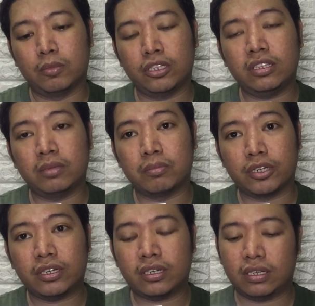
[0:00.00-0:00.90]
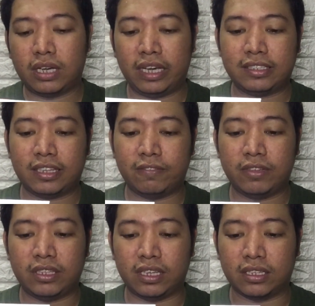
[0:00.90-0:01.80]
Model number,
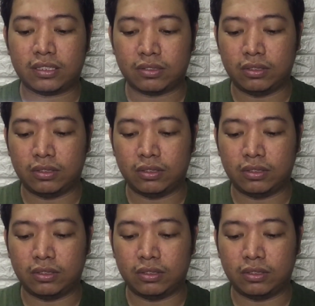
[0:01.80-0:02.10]
i7S.